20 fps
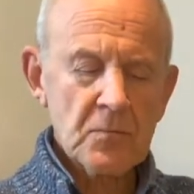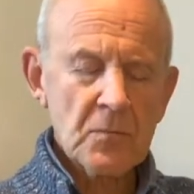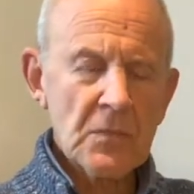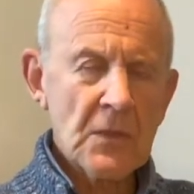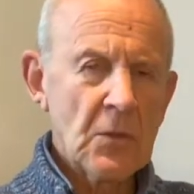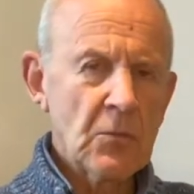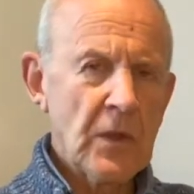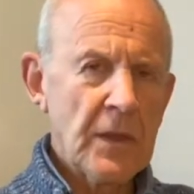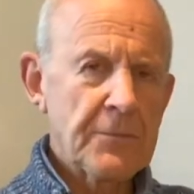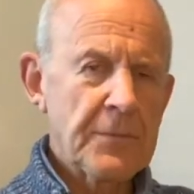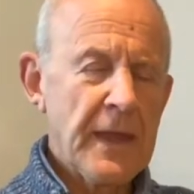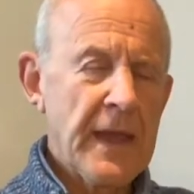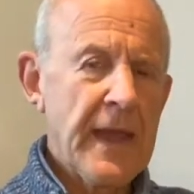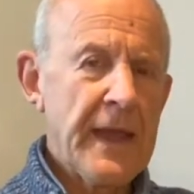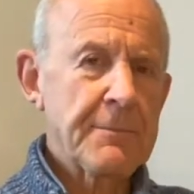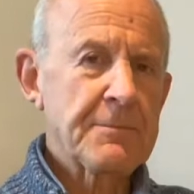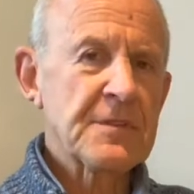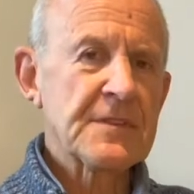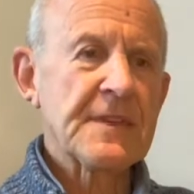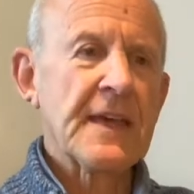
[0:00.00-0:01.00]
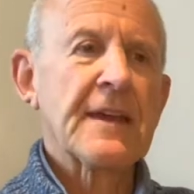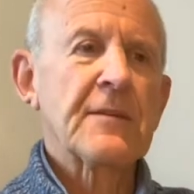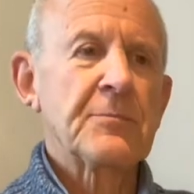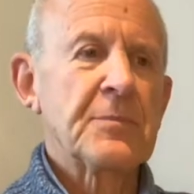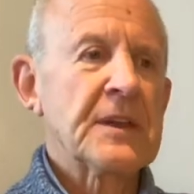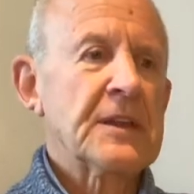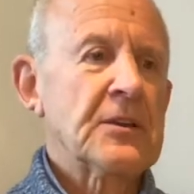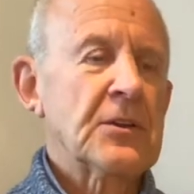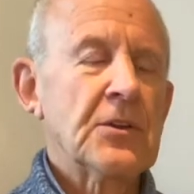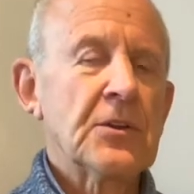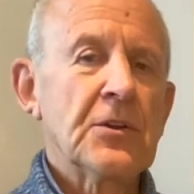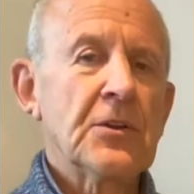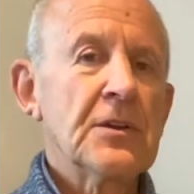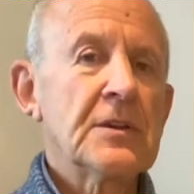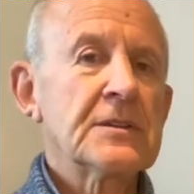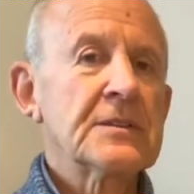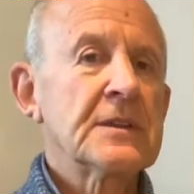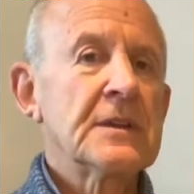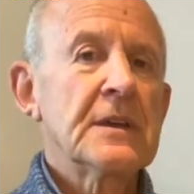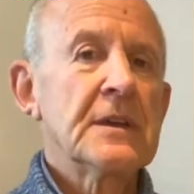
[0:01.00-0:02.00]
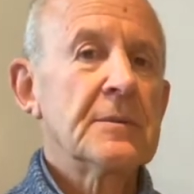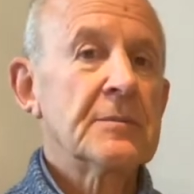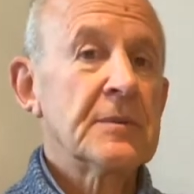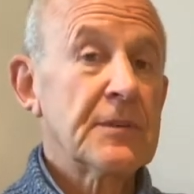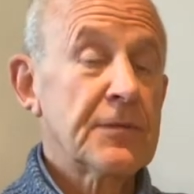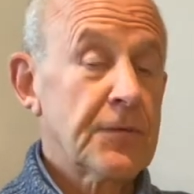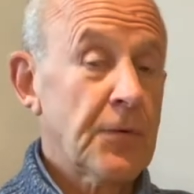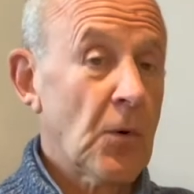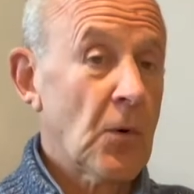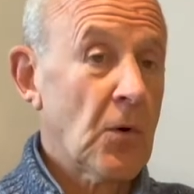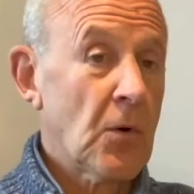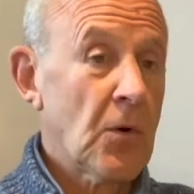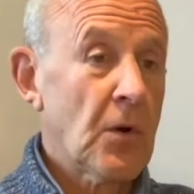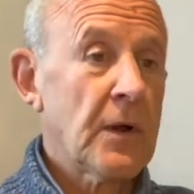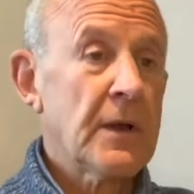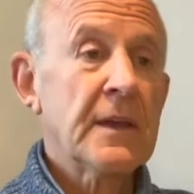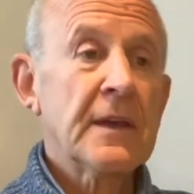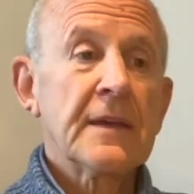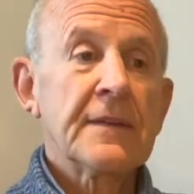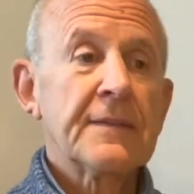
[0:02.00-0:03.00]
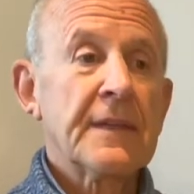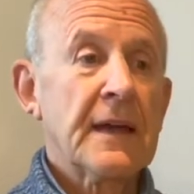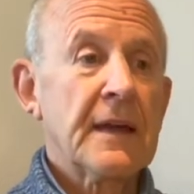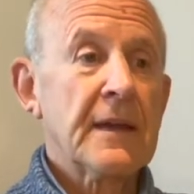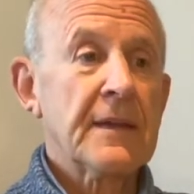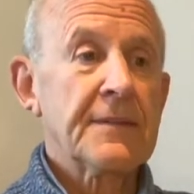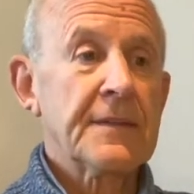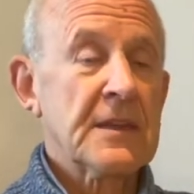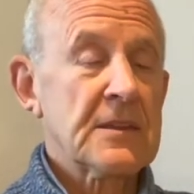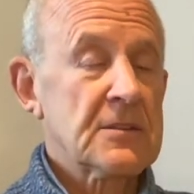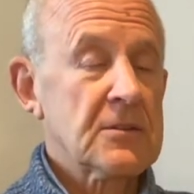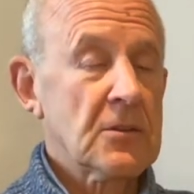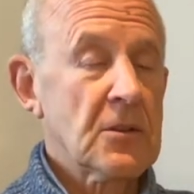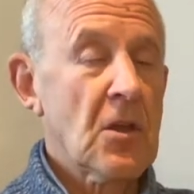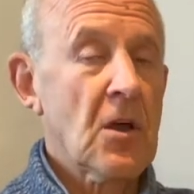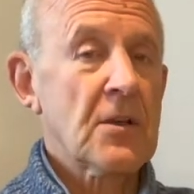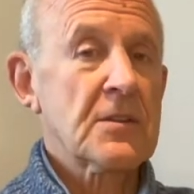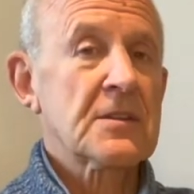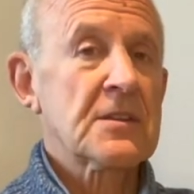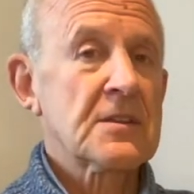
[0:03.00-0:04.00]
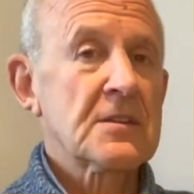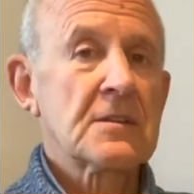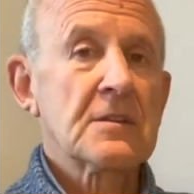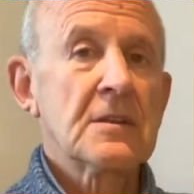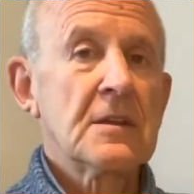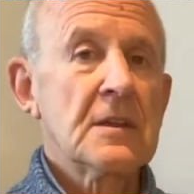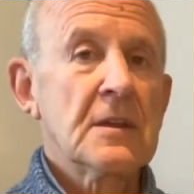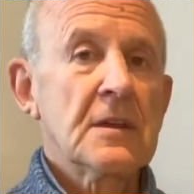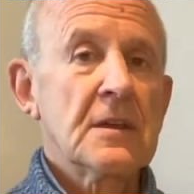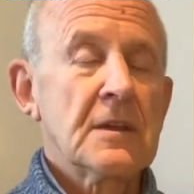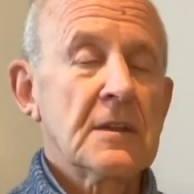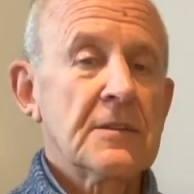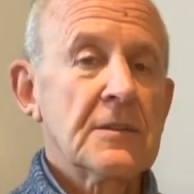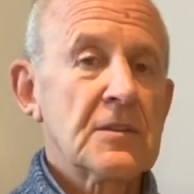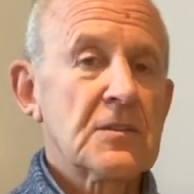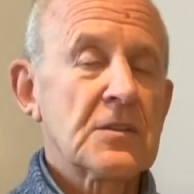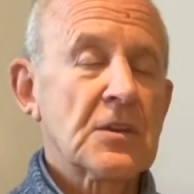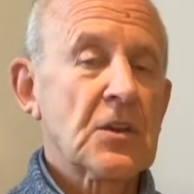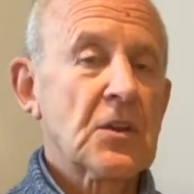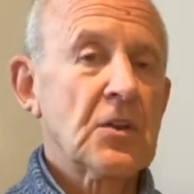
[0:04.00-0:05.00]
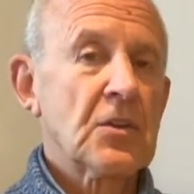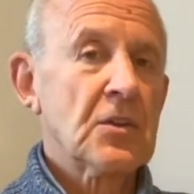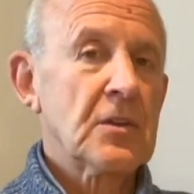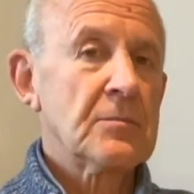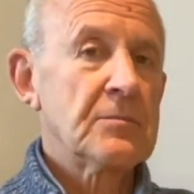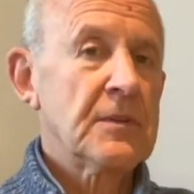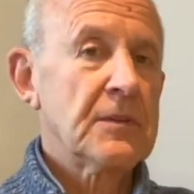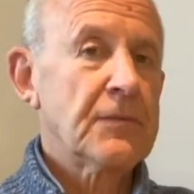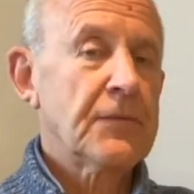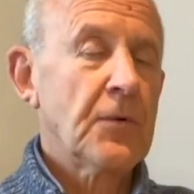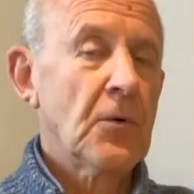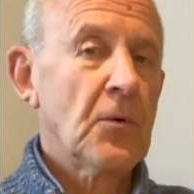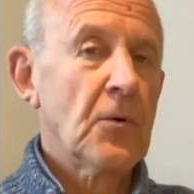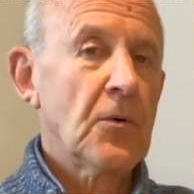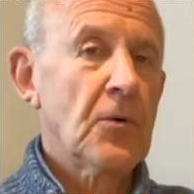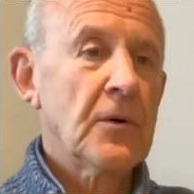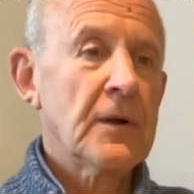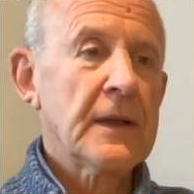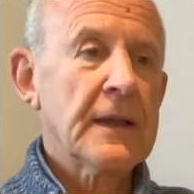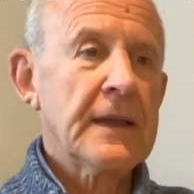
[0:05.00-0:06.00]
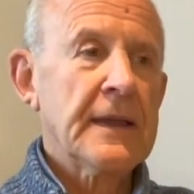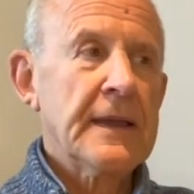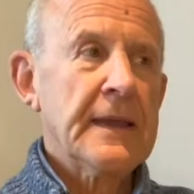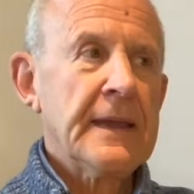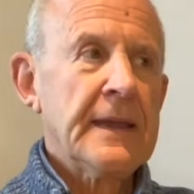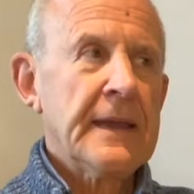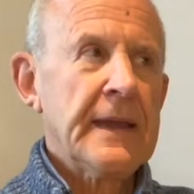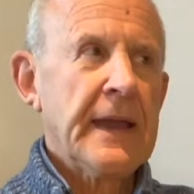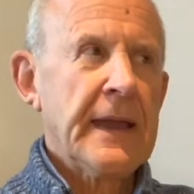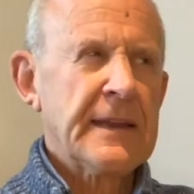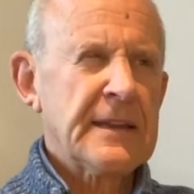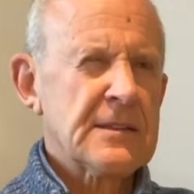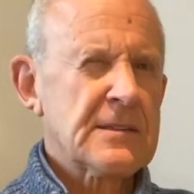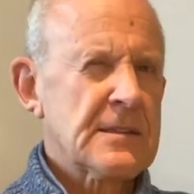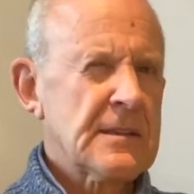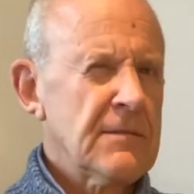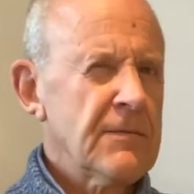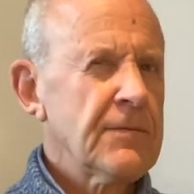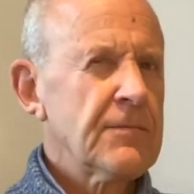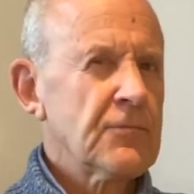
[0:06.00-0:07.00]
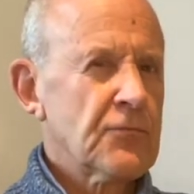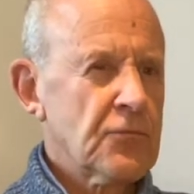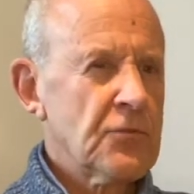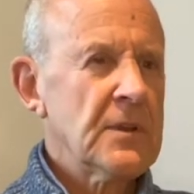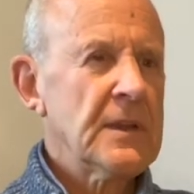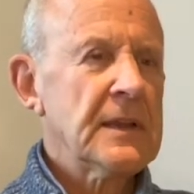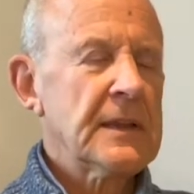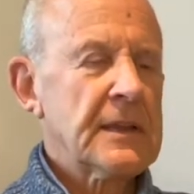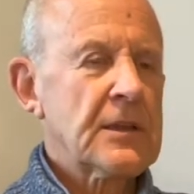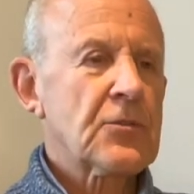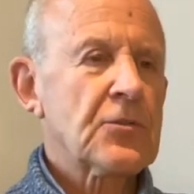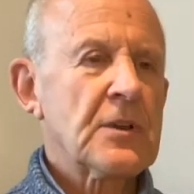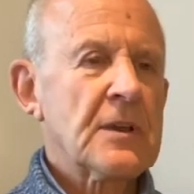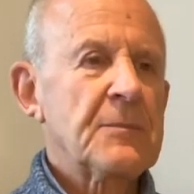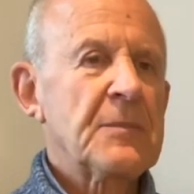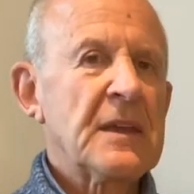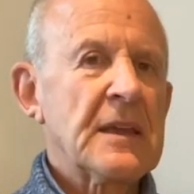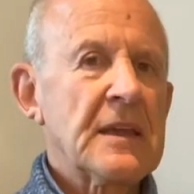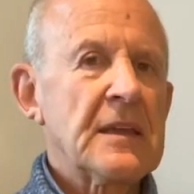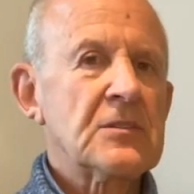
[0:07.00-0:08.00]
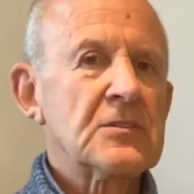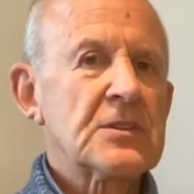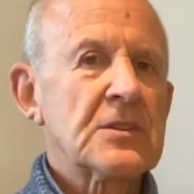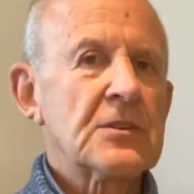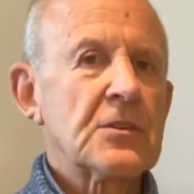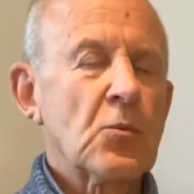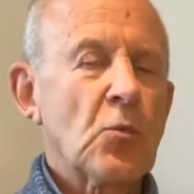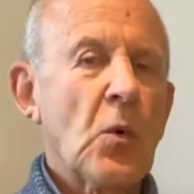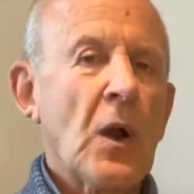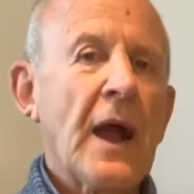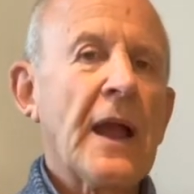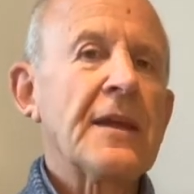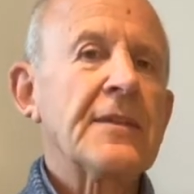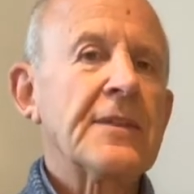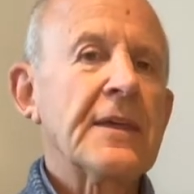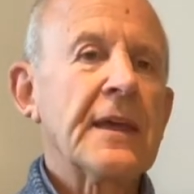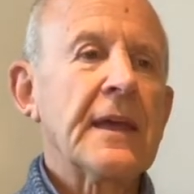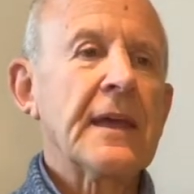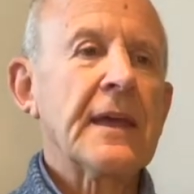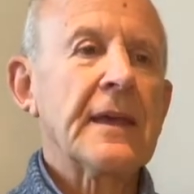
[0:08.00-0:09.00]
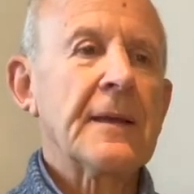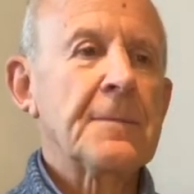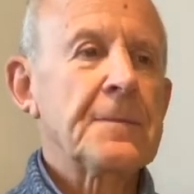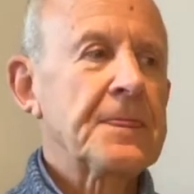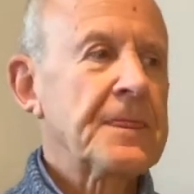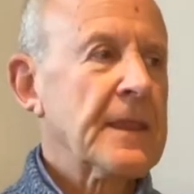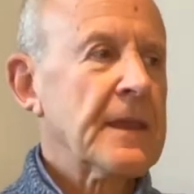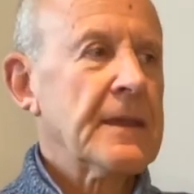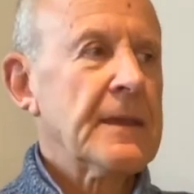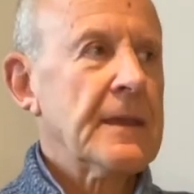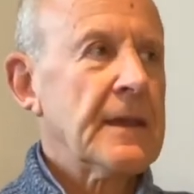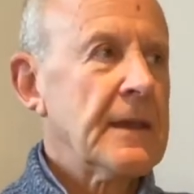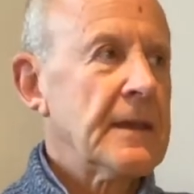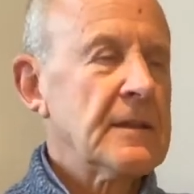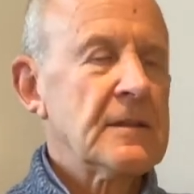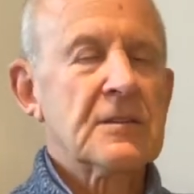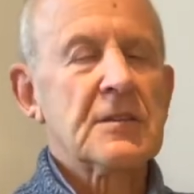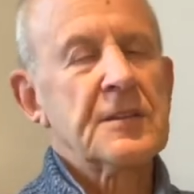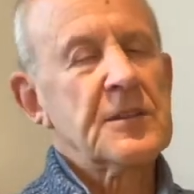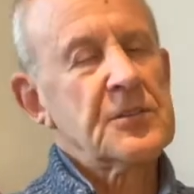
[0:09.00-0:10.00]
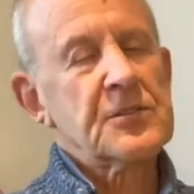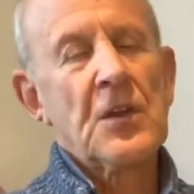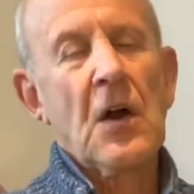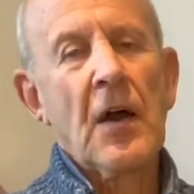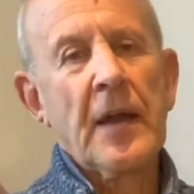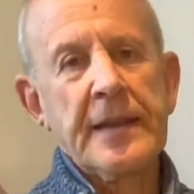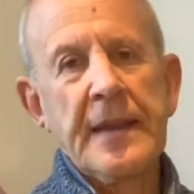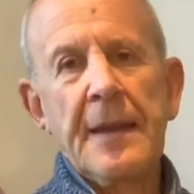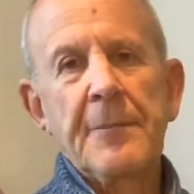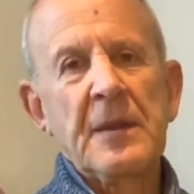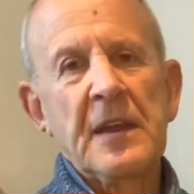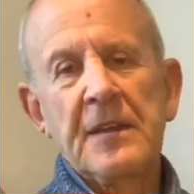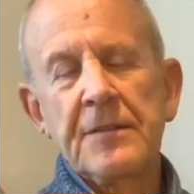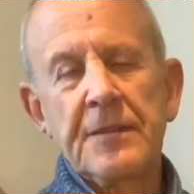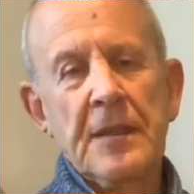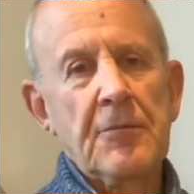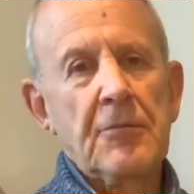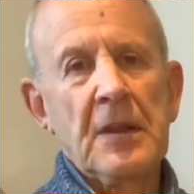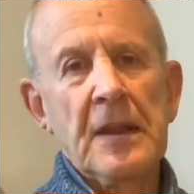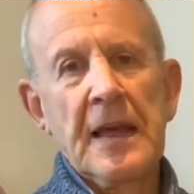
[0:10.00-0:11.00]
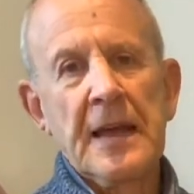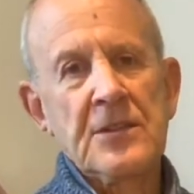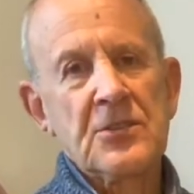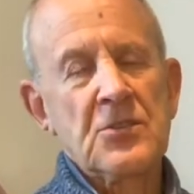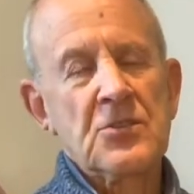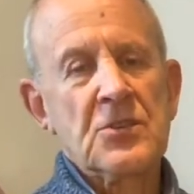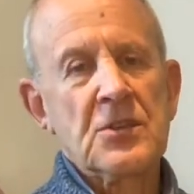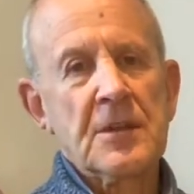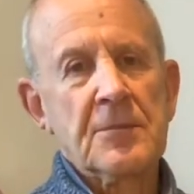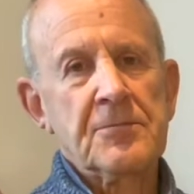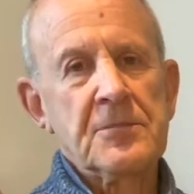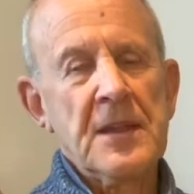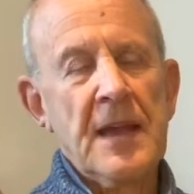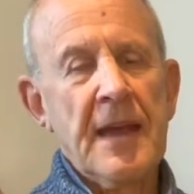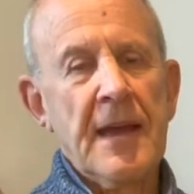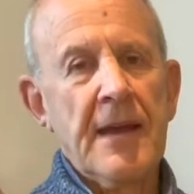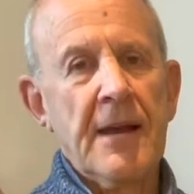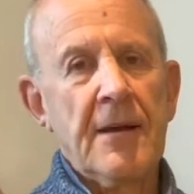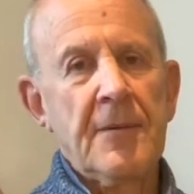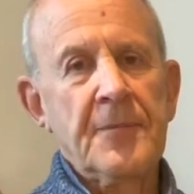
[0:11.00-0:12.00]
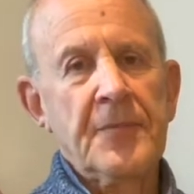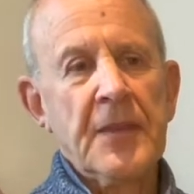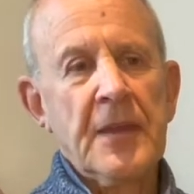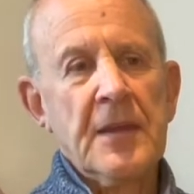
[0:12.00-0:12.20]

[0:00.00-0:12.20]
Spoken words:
where perhaps they've been hurt before, there's loss that's occurred before, and it's in really creeping into the way they're, into the dynamic of their relationship now.